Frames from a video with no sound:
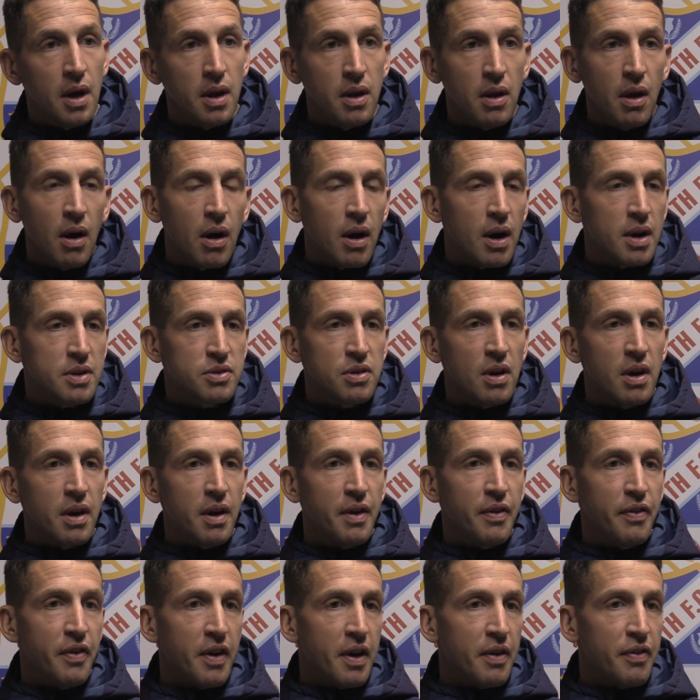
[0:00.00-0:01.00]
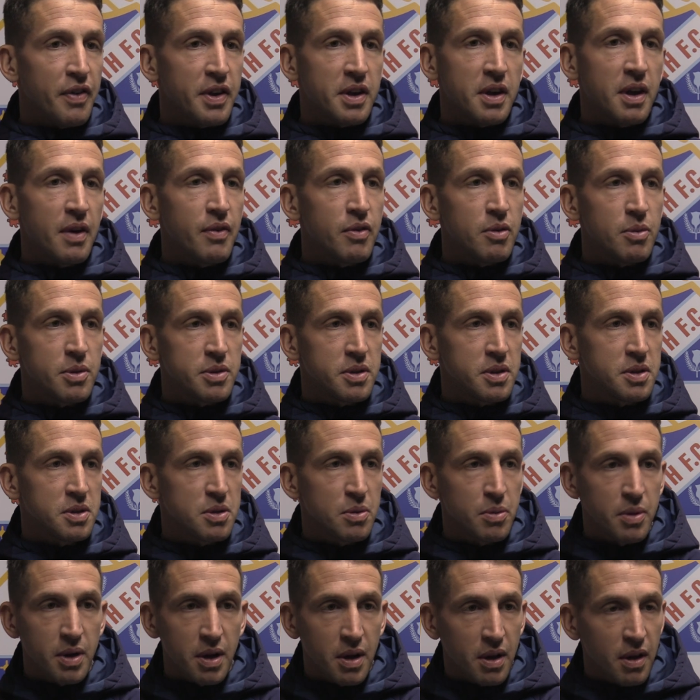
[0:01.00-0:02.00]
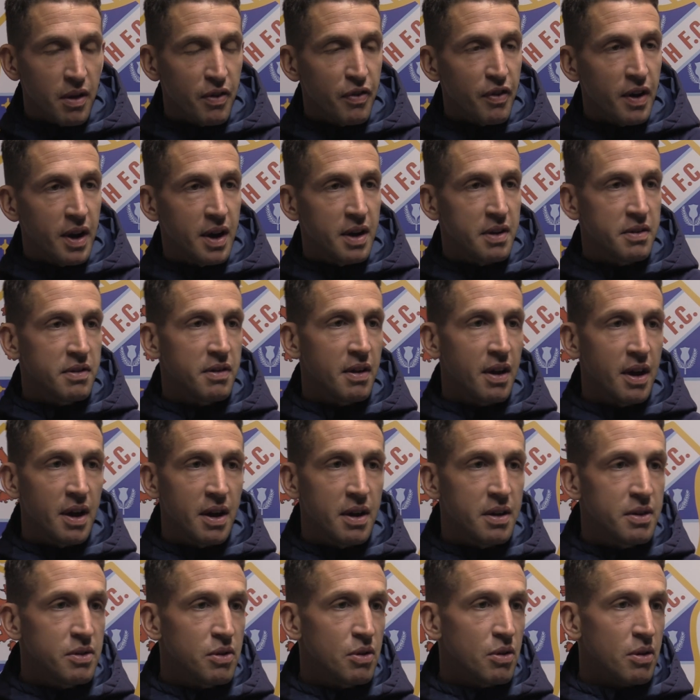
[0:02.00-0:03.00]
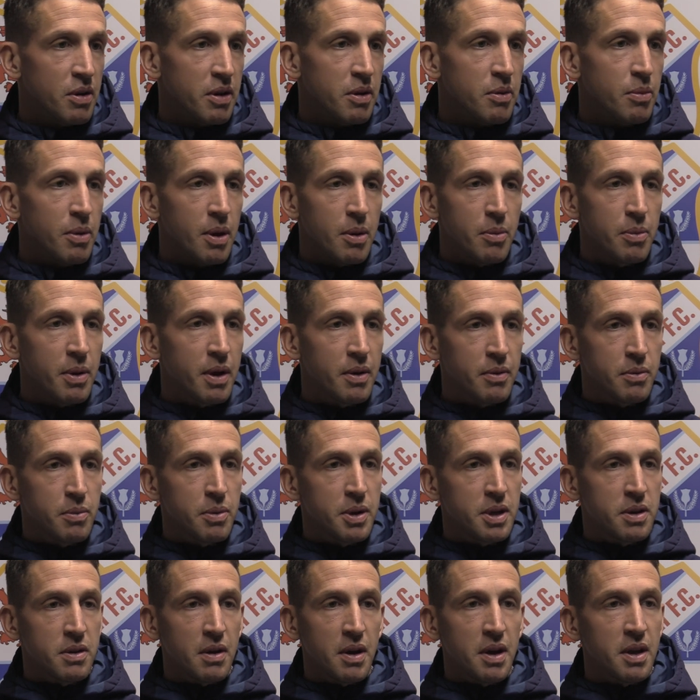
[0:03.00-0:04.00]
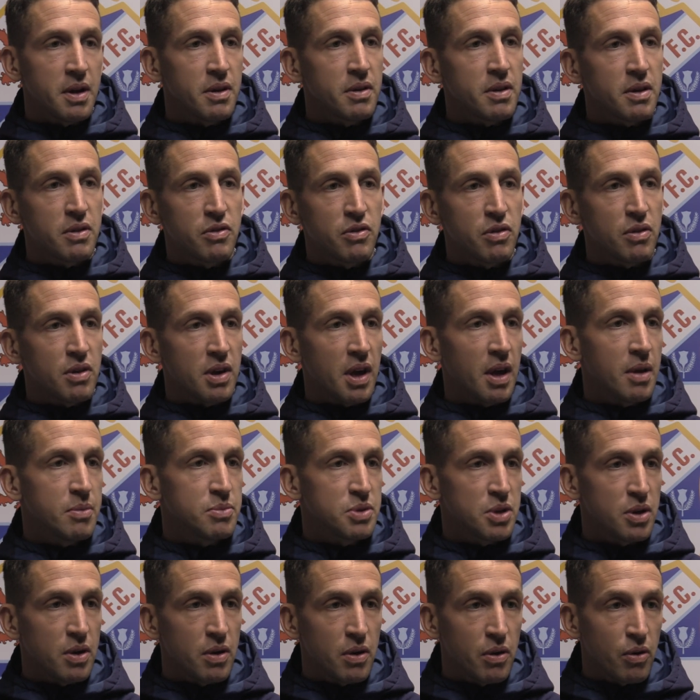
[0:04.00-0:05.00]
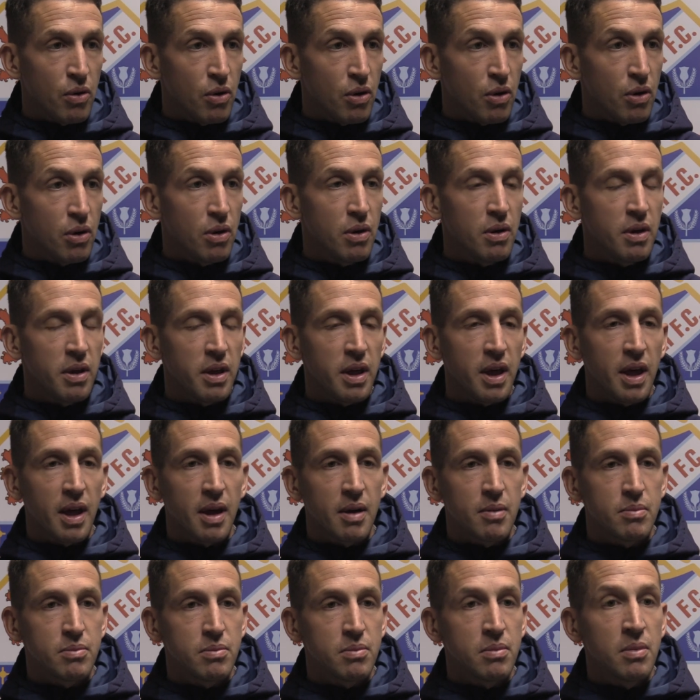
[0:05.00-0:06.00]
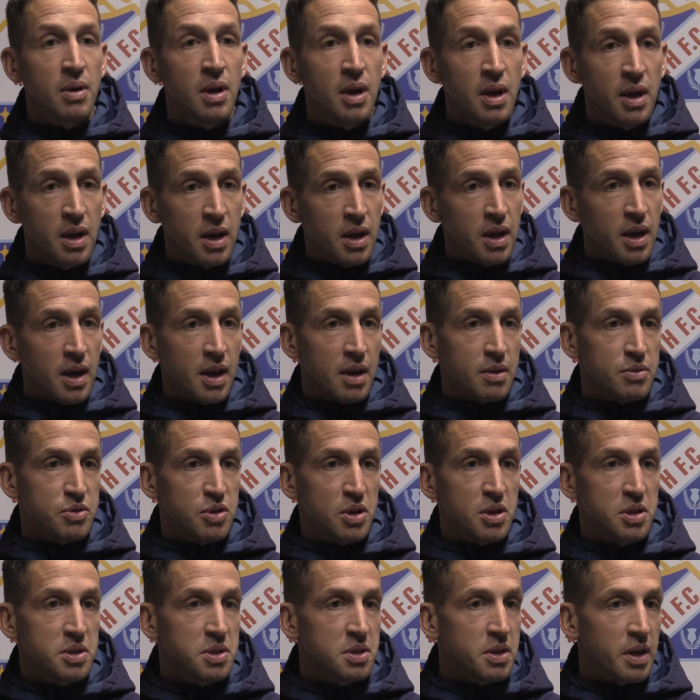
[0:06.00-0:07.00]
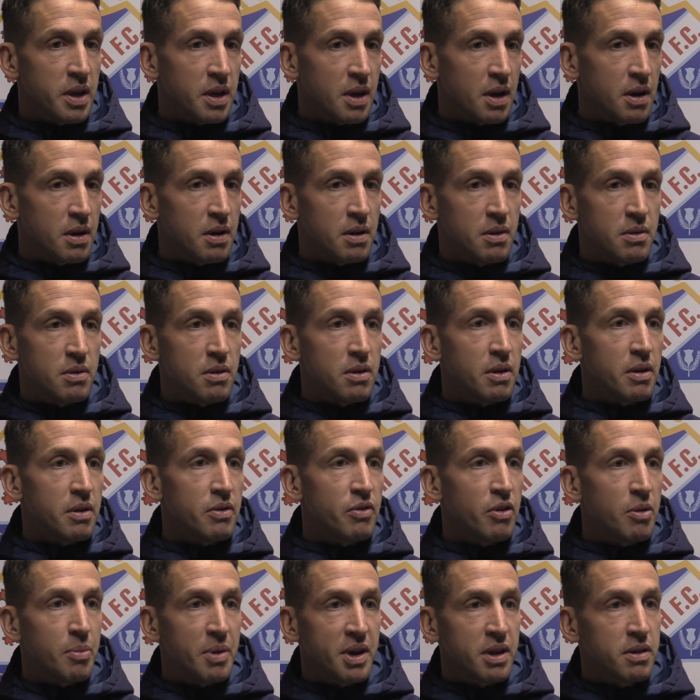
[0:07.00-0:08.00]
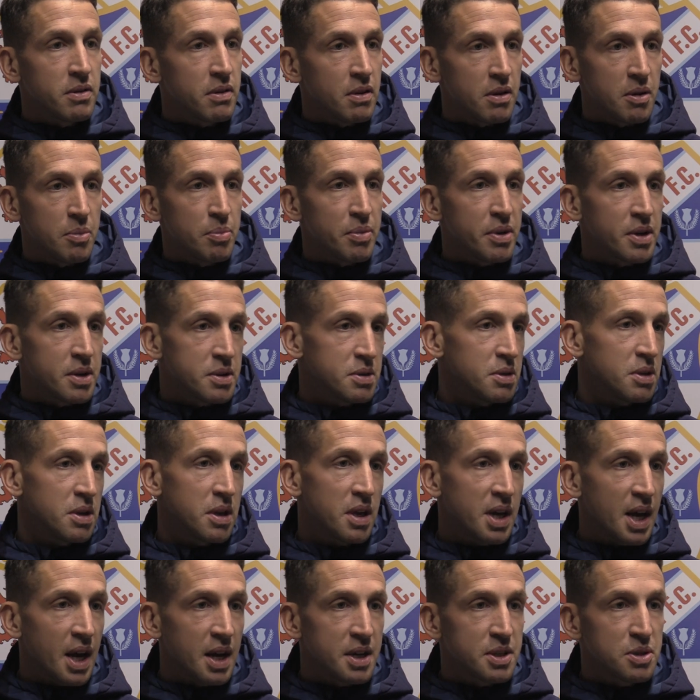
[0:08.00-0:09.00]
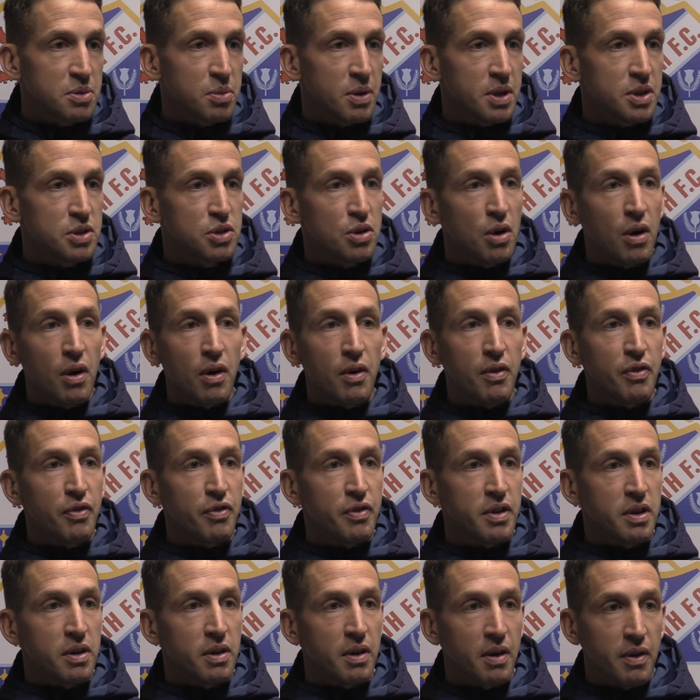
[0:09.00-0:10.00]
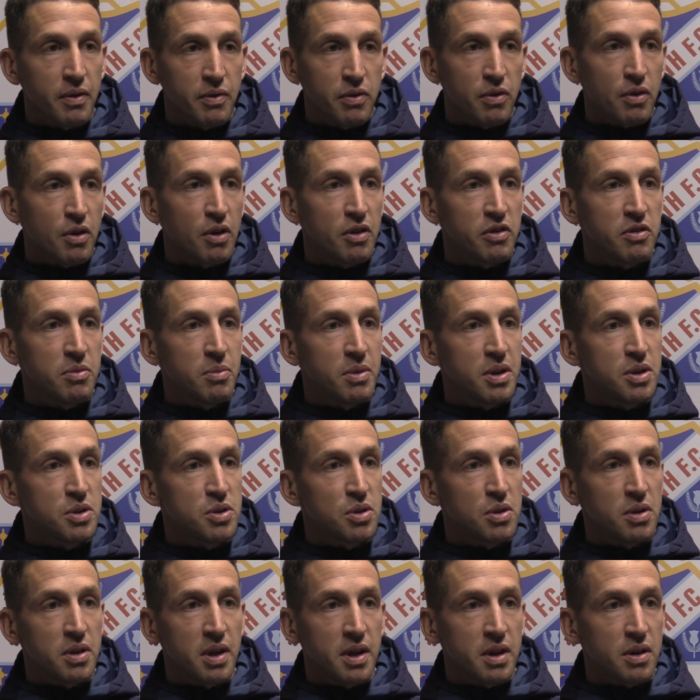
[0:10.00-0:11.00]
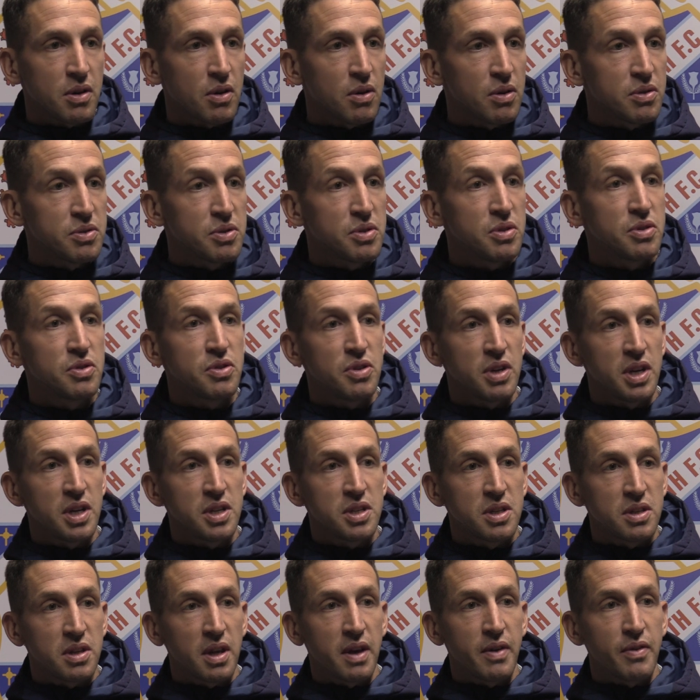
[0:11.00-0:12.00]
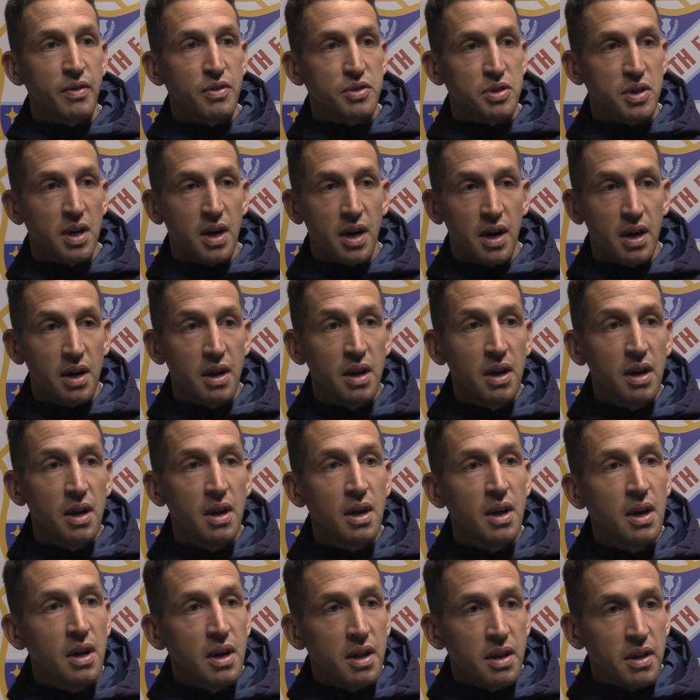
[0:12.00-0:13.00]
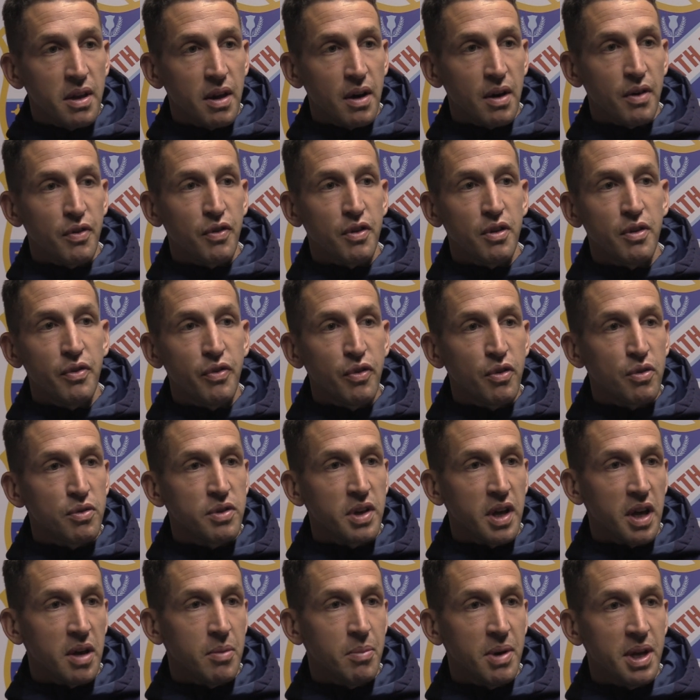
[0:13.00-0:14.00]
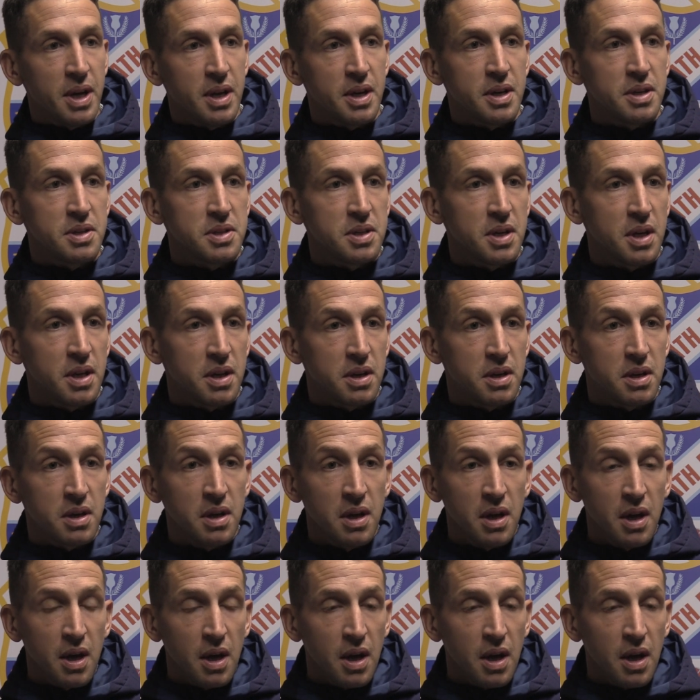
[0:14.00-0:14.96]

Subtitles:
No, I think everybody's aware of the fact that we'd done it two games in a row. Just a reminder of players that you can't switch off, that you've got to make sure that the concentration levels are for the full 90 minutes, and